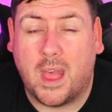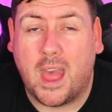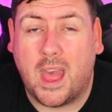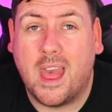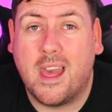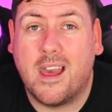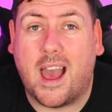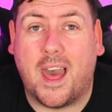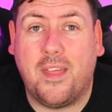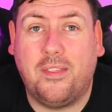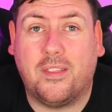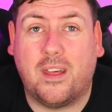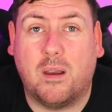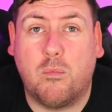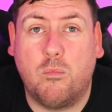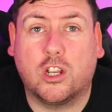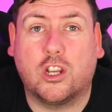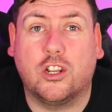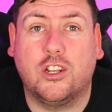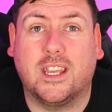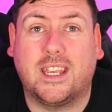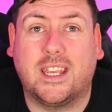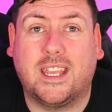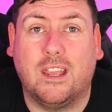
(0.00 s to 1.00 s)
And then we're going to
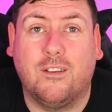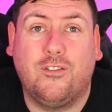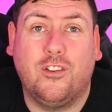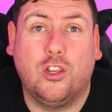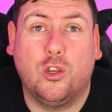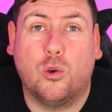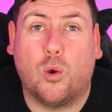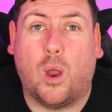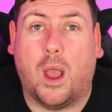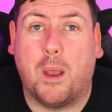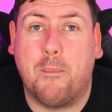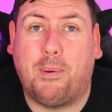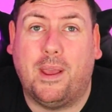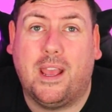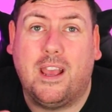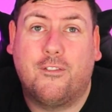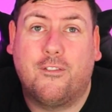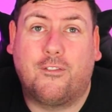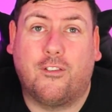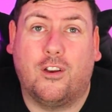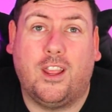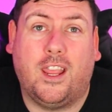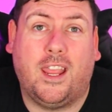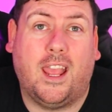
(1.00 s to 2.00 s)
give you a bit of
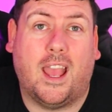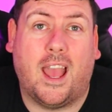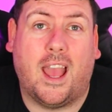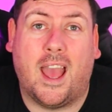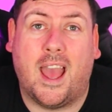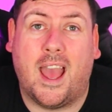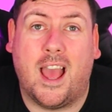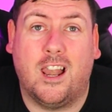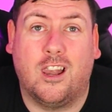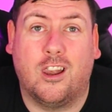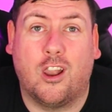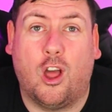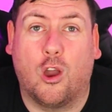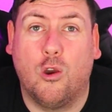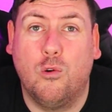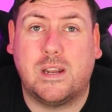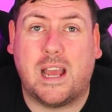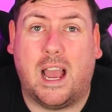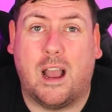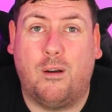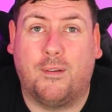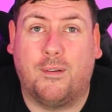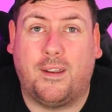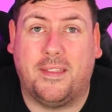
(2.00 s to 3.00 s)
a
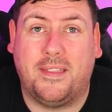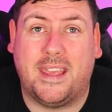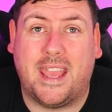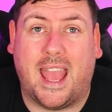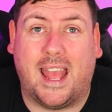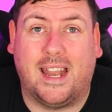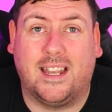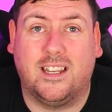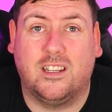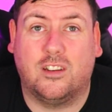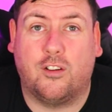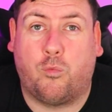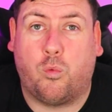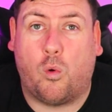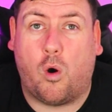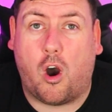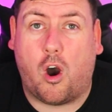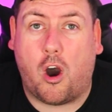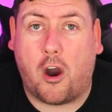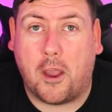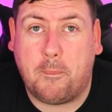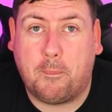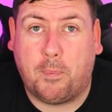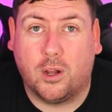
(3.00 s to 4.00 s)
lowdown at the end of what I
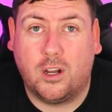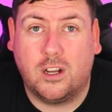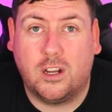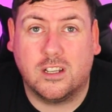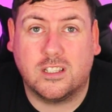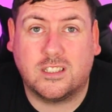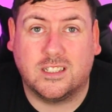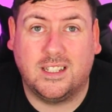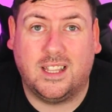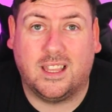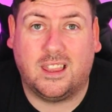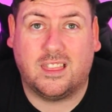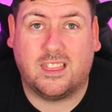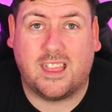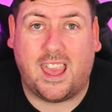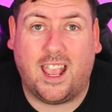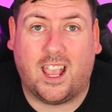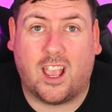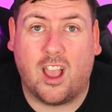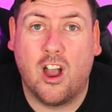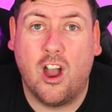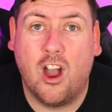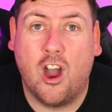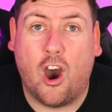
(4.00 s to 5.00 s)
personally think
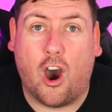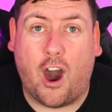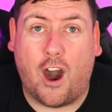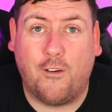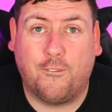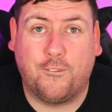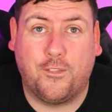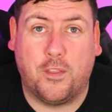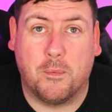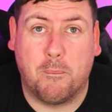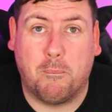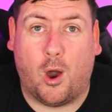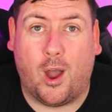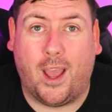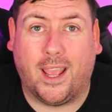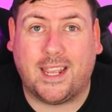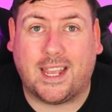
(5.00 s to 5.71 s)
of the mic,